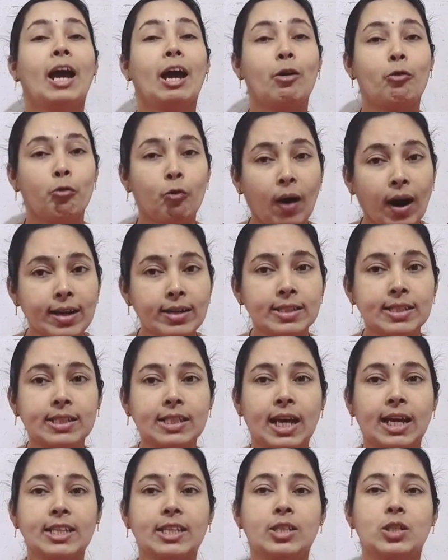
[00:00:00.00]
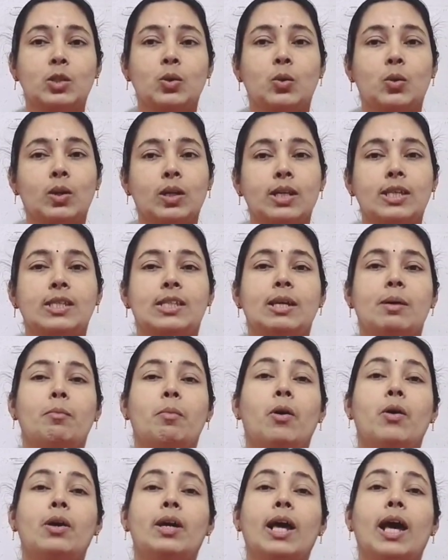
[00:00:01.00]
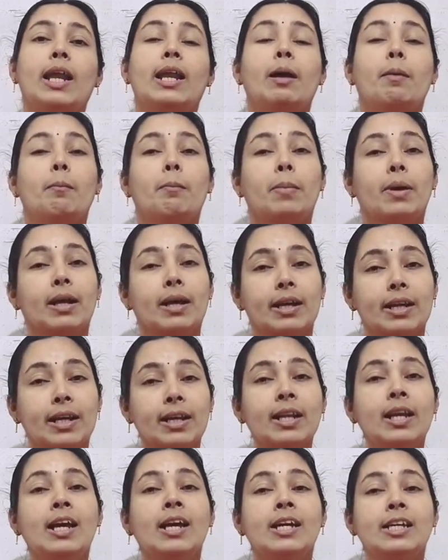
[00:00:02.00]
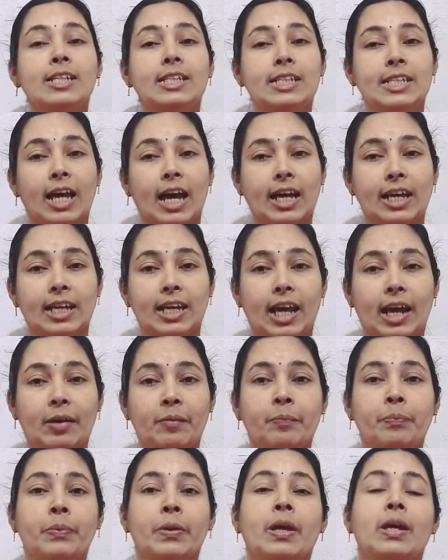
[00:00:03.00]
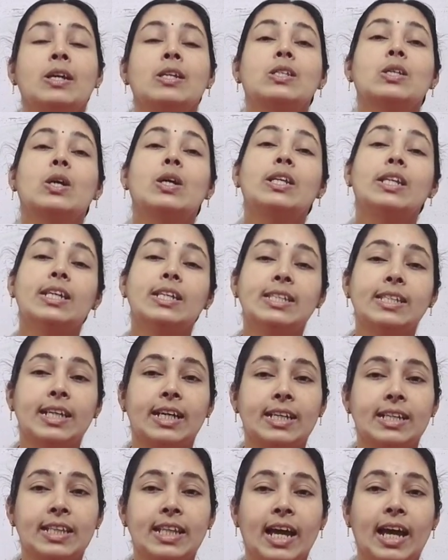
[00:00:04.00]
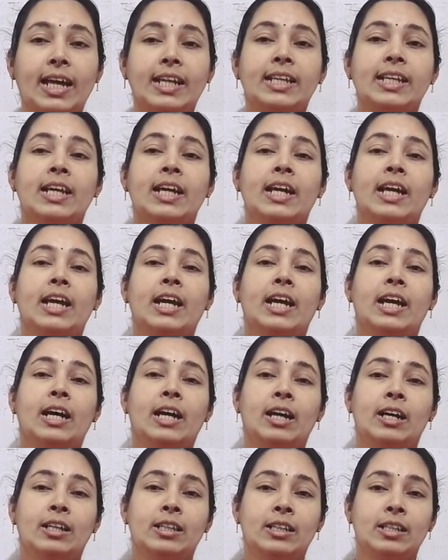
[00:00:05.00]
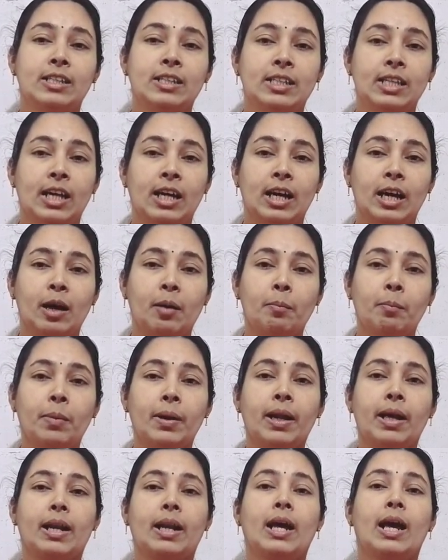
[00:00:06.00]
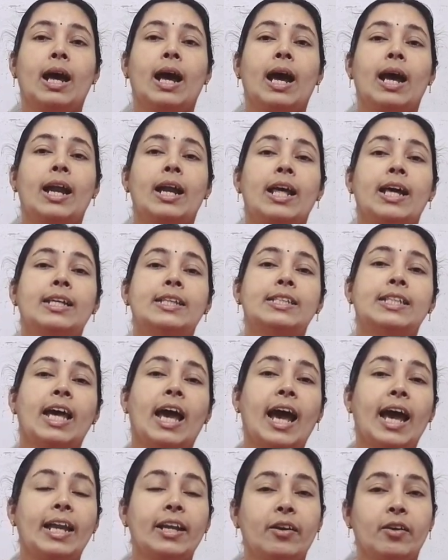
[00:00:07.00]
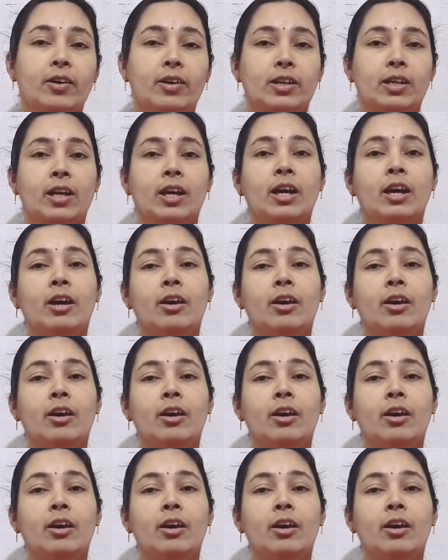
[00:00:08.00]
And one such story is about an emperor in China. So it is said that this emperor had a chariot